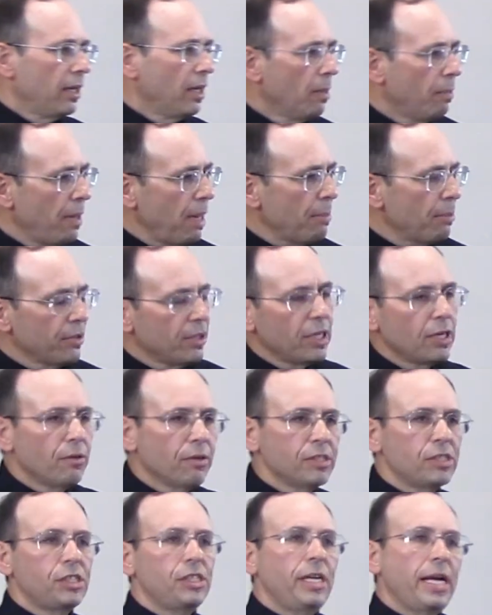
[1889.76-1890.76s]
People think
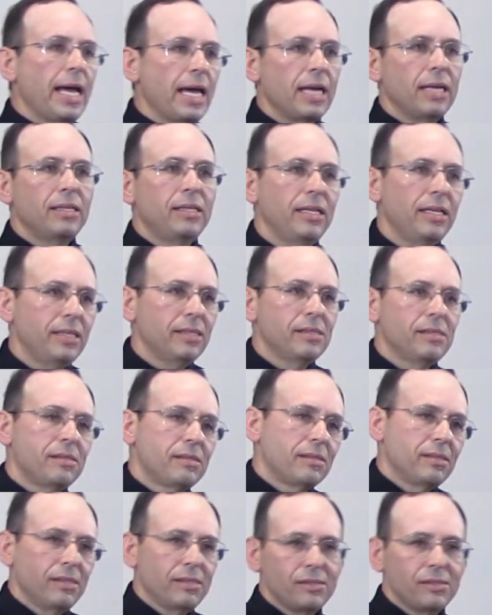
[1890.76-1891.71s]
Christianity is